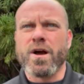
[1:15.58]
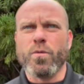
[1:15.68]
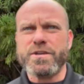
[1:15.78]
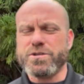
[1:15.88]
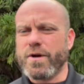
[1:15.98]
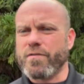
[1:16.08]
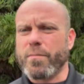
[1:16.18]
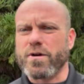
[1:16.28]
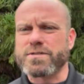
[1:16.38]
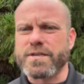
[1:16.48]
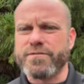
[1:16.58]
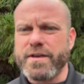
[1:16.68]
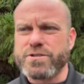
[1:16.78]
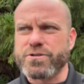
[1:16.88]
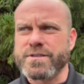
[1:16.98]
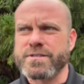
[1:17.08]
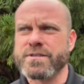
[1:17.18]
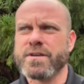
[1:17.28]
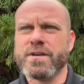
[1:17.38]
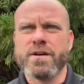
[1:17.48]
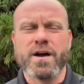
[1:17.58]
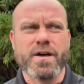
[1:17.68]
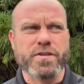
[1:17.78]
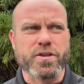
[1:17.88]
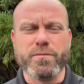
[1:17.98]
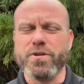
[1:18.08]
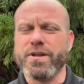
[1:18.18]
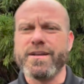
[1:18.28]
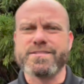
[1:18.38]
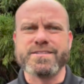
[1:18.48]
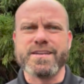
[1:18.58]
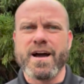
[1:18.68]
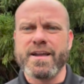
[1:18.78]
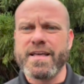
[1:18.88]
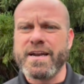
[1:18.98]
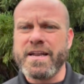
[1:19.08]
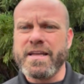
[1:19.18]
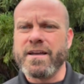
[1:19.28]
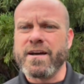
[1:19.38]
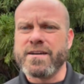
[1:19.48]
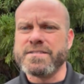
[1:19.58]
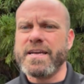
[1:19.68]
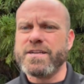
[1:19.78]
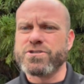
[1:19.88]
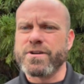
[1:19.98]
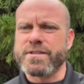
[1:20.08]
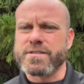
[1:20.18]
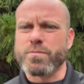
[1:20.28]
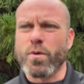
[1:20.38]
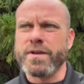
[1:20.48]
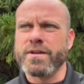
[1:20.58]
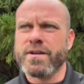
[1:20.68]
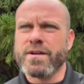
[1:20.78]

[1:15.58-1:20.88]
We do have a person of interest. The community is not at any danger at this point,